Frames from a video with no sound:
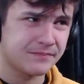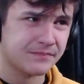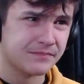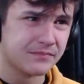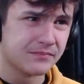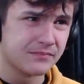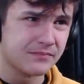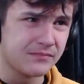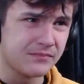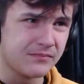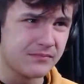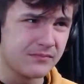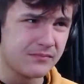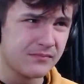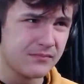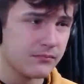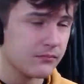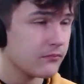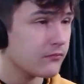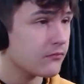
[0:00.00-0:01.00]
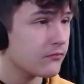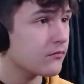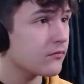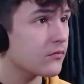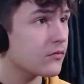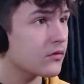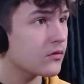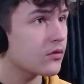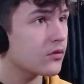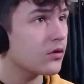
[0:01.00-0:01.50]
making this island the
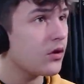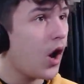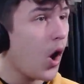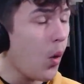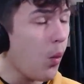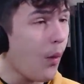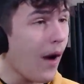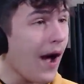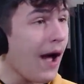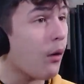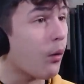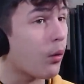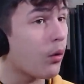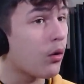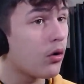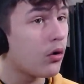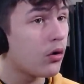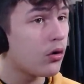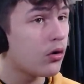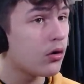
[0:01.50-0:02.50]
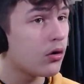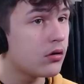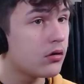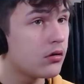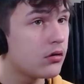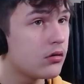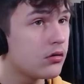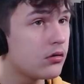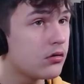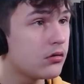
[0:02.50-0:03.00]
official second home for the
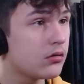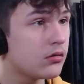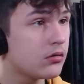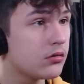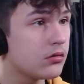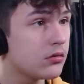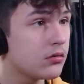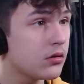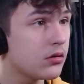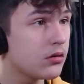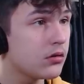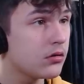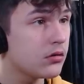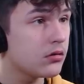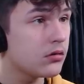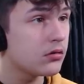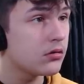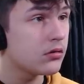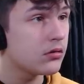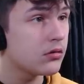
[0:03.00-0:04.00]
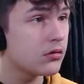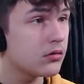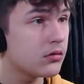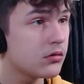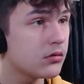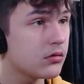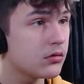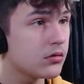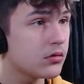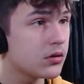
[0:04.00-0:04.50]
water buffalo. We've
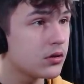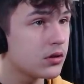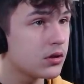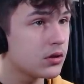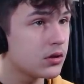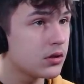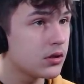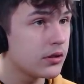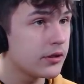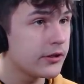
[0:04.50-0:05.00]
got to admit,